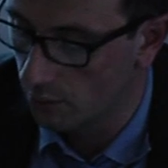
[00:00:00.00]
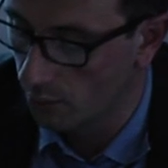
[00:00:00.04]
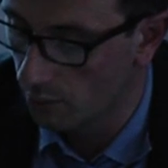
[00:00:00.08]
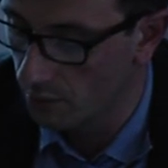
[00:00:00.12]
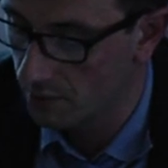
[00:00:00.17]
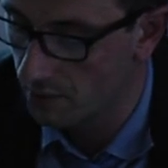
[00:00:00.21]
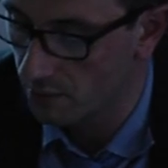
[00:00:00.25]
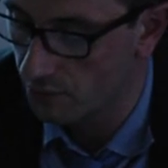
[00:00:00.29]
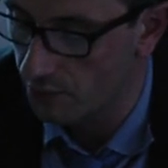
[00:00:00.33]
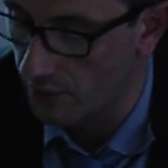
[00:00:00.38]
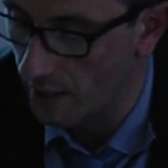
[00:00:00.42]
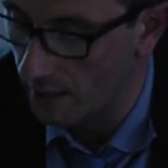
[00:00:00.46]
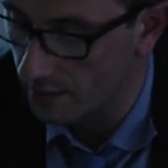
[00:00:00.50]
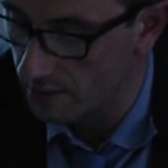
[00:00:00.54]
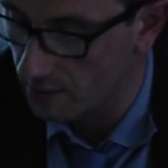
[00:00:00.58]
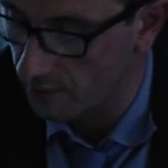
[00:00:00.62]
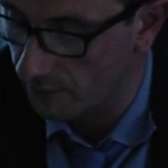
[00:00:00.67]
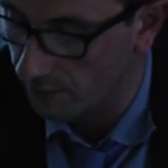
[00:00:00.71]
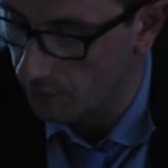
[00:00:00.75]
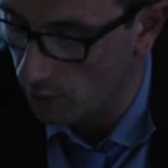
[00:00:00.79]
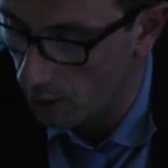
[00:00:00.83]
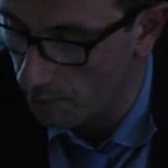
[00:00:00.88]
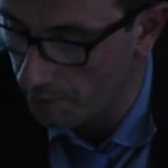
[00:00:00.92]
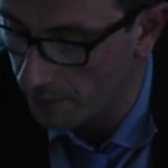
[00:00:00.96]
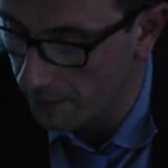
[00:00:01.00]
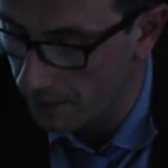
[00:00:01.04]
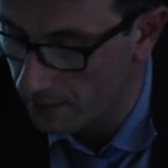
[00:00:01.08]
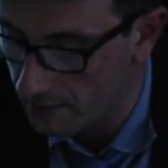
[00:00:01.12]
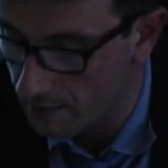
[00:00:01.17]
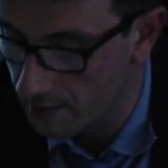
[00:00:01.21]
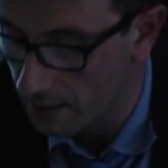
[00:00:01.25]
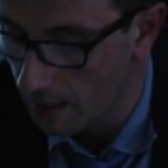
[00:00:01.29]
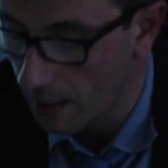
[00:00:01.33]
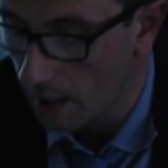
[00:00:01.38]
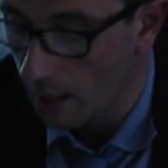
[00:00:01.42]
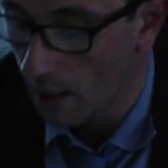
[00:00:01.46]
2 strands of
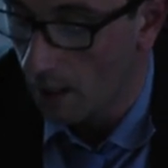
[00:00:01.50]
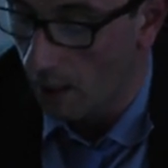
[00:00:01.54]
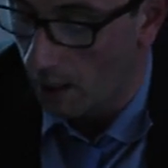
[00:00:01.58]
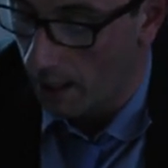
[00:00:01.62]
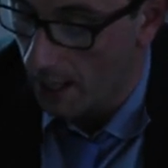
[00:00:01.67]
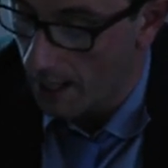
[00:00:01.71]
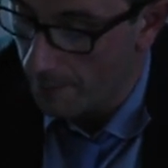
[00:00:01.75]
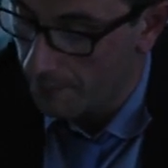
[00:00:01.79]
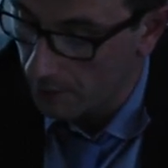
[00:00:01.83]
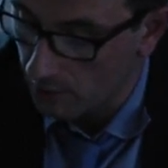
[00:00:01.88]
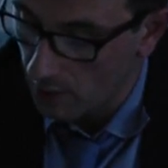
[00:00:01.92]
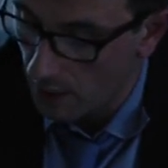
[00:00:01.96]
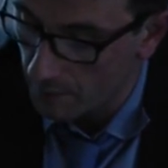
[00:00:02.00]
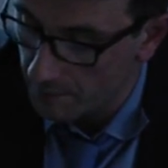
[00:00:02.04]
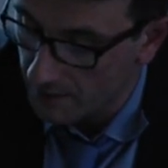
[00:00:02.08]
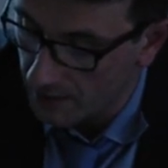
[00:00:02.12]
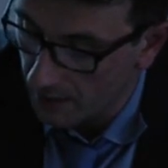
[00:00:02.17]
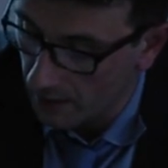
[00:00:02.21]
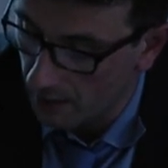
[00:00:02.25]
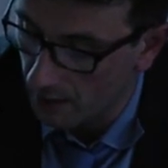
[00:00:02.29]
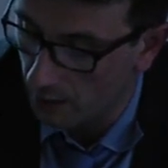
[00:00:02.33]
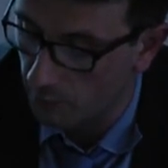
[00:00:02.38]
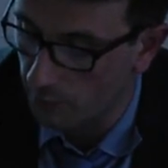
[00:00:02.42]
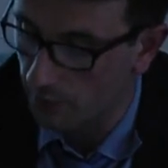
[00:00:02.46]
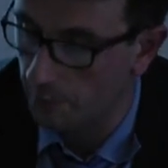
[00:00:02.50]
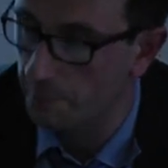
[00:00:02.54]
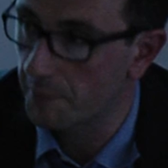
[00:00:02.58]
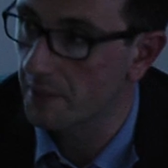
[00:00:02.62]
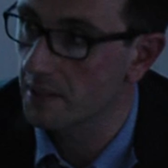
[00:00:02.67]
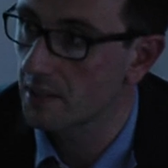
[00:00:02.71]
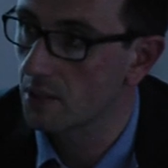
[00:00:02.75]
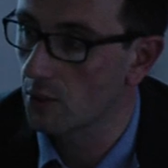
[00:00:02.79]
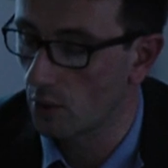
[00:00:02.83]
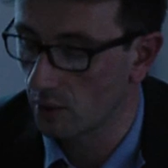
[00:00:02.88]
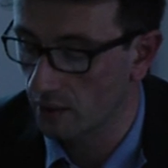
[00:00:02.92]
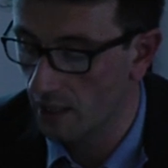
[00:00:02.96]
topics: epigrams dealing with
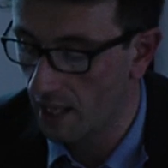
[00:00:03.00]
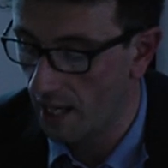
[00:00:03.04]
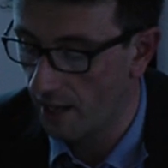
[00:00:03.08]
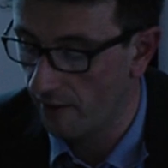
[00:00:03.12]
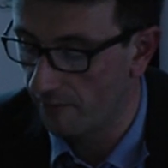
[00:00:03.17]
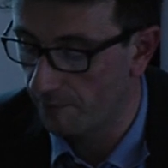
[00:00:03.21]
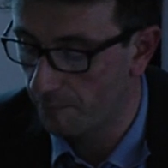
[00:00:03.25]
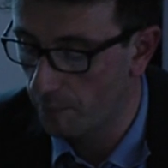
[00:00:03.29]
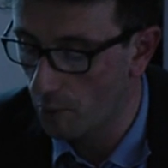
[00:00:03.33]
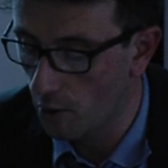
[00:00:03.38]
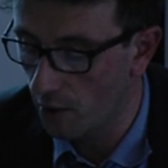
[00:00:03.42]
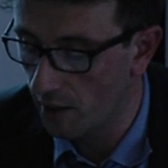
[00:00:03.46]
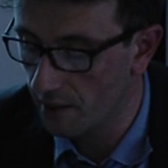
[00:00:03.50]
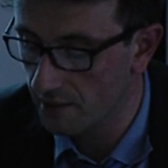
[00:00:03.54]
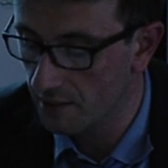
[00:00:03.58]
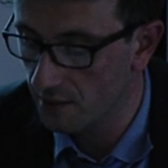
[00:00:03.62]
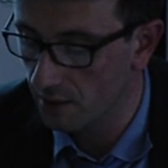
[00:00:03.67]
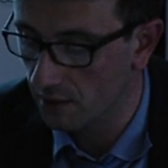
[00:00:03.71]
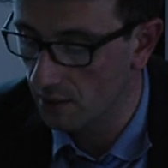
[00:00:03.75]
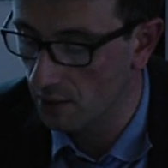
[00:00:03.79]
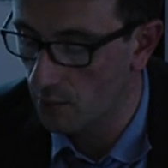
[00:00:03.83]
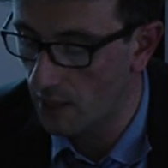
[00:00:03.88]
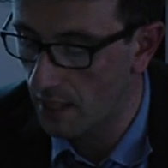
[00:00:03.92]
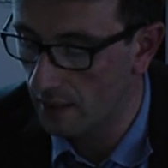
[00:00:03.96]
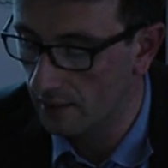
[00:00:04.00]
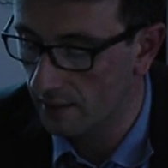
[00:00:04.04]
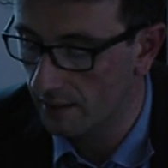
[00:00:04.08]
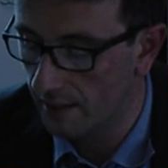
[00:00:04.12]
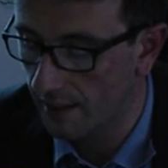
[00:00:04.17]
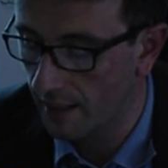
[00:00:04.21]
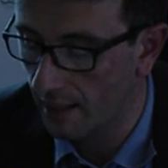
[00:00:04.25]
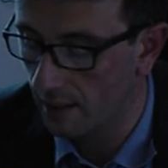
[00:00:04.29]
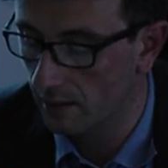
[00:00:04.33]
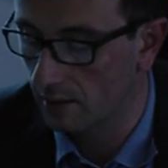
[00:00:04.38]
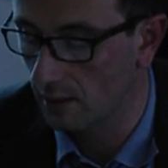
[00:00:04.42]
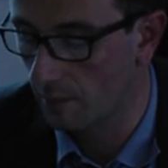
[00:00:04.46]
personae of poets on the one
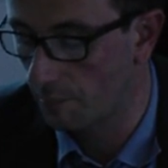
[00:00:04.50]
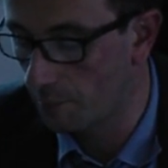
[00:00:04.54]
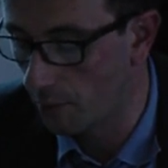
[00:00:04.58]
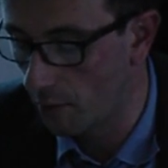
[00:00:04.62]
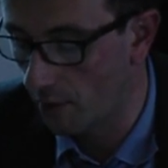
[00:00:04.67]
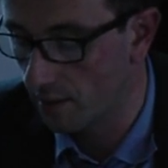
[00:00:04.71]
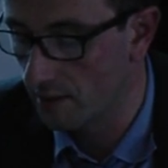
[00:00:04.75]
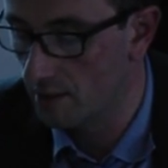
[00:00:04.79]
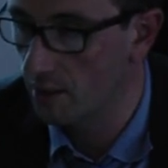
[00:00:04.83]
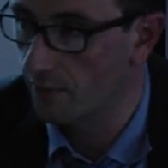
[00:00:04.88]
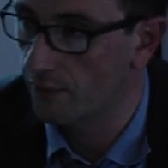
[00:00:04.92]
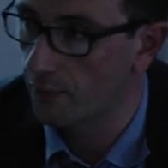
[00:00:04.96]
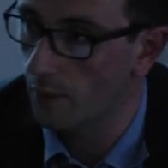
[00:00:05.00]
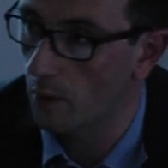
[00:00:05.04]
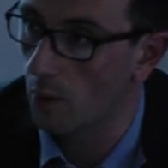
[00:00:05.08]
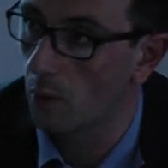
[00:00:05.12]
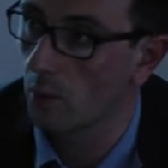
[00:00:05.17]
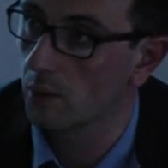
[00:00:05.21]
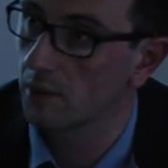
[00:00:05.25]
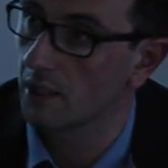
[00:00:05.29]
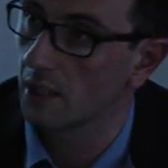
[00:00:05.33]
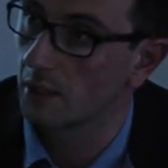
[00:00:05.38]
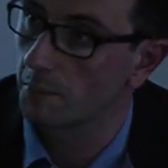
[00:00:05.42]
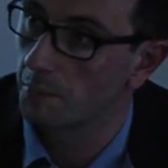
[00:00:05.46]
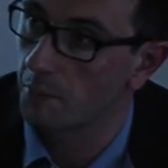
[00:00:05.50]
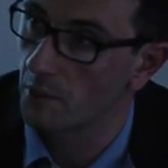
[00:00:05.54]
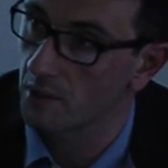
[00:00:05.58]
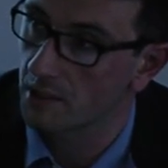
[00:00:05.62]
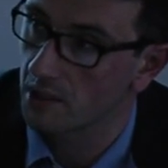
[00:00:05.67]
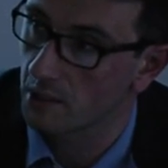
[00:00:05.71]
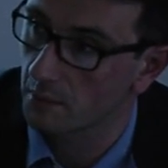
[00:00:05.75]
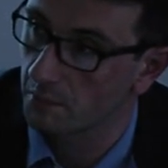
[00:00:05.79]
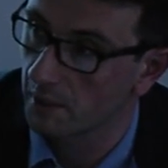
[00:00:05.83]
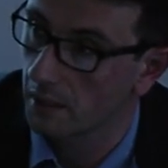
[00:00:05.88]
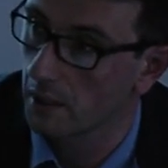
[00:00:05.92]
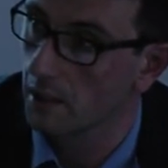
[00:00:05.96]
hand, the poets of old, and
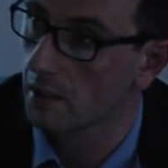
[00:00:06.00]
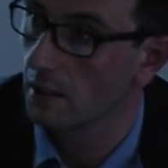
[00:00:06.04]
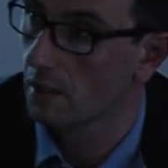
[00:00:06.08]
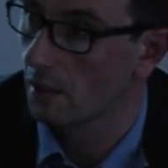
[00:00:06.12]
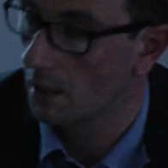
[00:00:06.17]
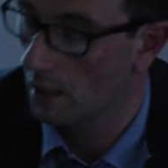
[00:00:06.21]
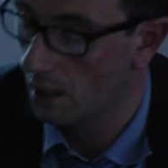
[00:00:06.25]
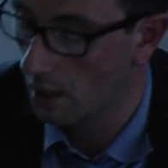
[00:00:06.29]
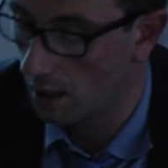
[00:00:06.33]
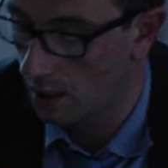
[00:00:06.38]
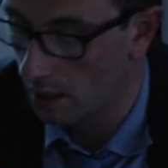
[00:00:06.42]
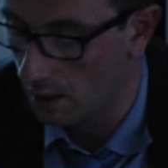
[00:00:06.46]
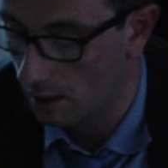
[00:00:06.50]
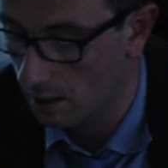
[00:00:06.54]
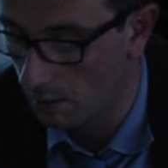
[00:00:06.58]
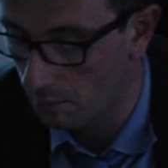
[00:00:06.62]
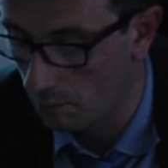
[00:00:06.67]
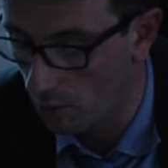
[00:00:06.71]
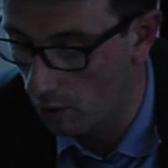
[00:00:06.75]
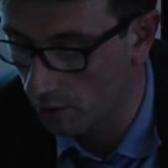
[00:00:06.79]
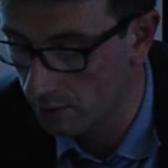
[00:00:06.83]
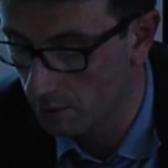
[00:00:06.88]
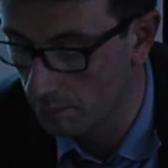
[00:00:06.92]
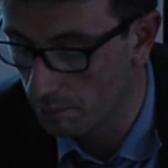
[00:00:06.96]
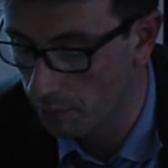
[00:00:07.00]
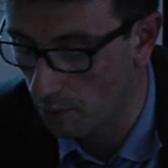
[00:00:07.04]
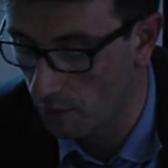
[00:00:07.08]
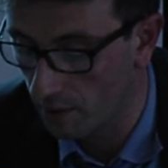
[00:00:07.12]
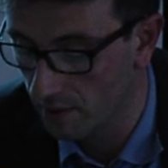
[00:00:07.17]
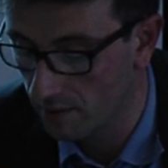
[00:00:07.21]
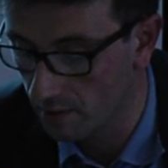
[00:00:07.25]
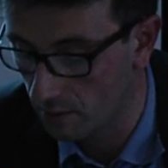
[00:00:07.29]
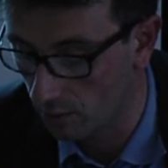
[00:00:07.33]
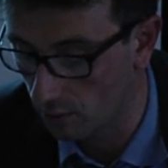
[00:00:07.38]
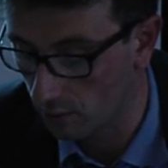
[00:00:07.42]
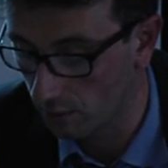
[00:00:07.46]
possibly modern
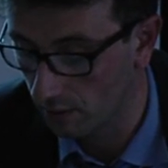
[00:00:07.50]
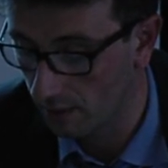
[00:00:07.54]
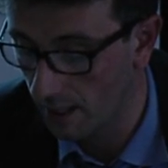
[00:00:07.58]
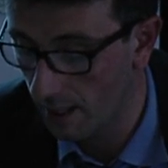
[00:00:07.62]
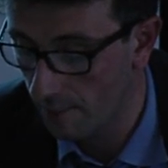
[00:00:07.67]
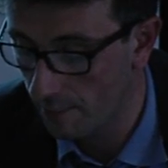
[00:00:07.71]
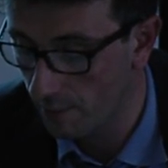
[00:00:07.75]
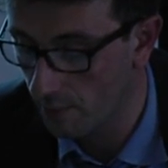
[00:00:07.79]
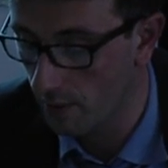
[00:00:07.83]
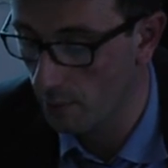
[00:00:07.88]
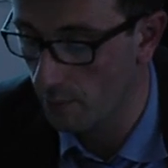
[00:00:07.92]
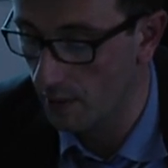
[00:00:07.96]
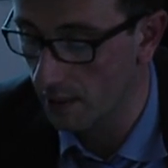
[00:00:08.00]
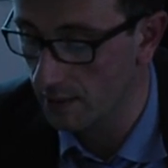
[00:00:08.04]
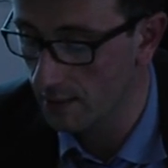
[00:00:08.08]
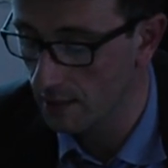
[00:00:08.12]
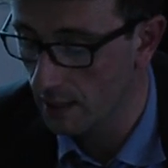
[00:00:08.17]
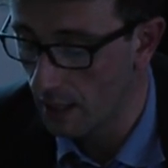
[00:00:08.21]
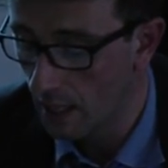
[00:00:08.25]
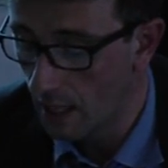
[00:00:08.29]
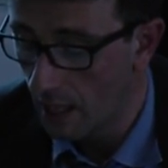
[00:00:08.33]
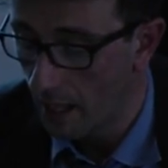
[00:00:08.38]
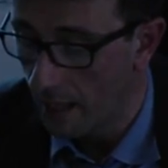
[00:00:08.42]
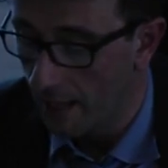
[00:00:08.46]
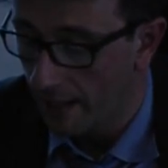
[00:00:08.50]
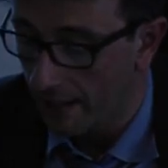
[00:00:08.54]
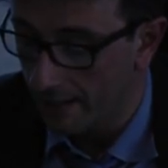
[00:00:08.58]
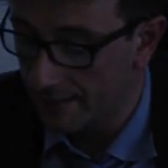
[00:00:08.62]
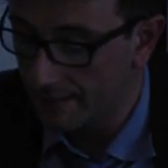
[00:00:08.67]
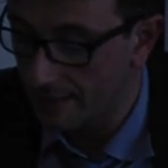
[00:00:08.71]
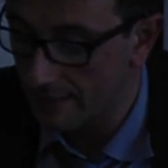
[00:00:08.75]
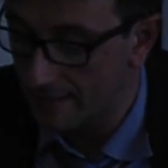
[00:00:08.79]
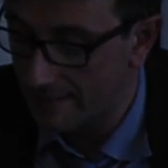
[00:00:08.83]
poets or contemporary ones. And the